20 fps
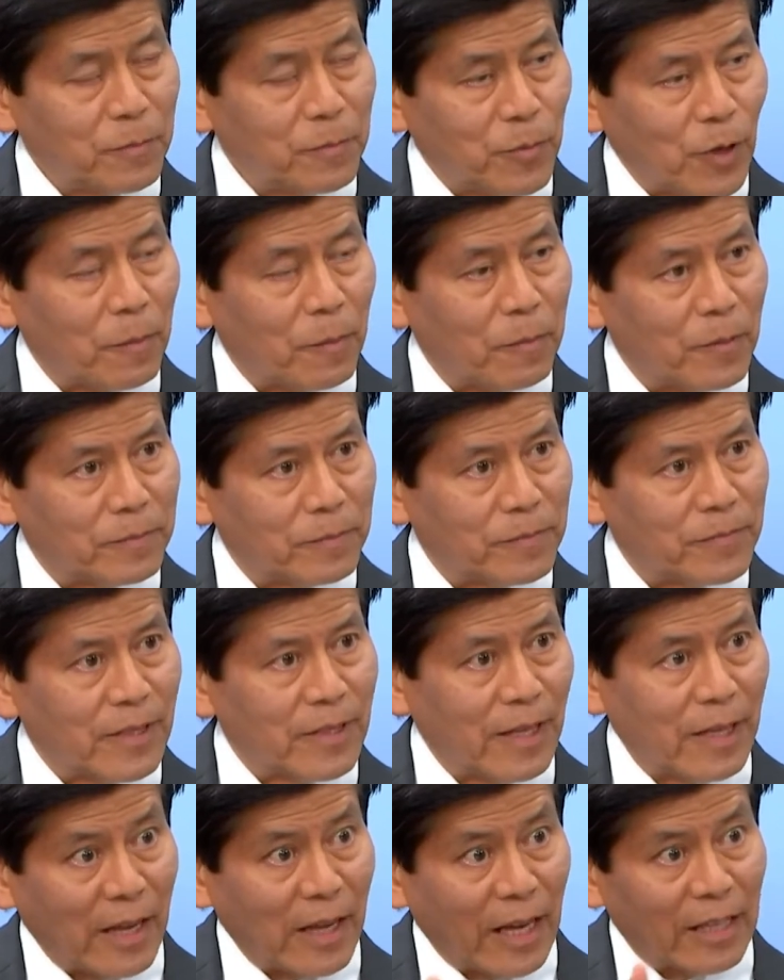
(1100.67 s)
problems
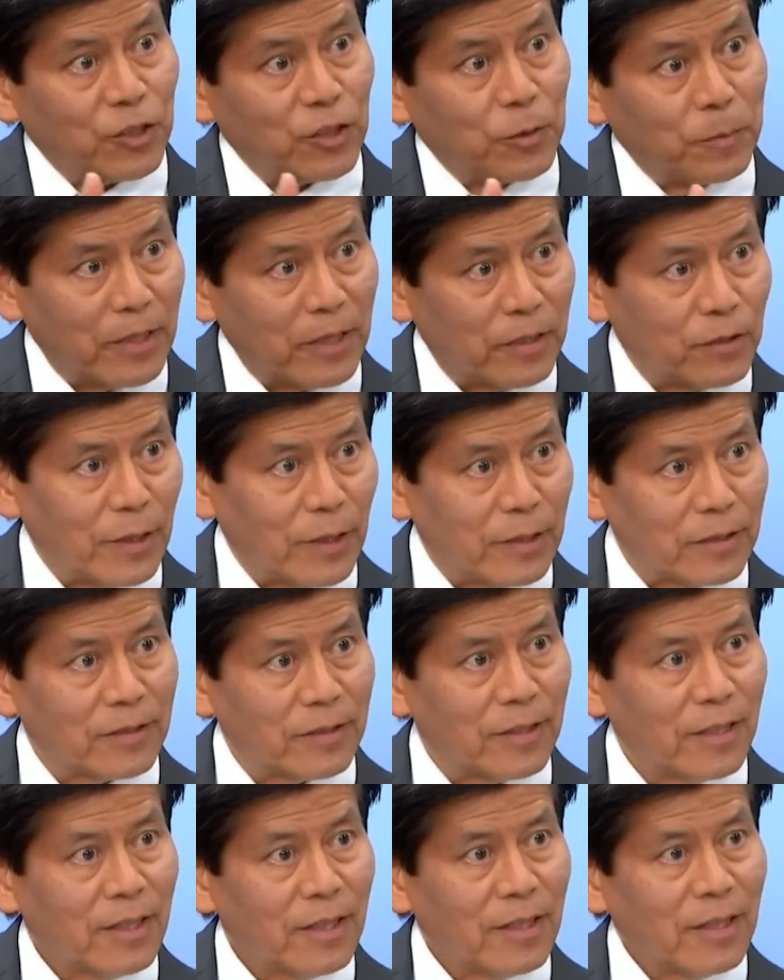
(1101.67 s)
that has to be addressed.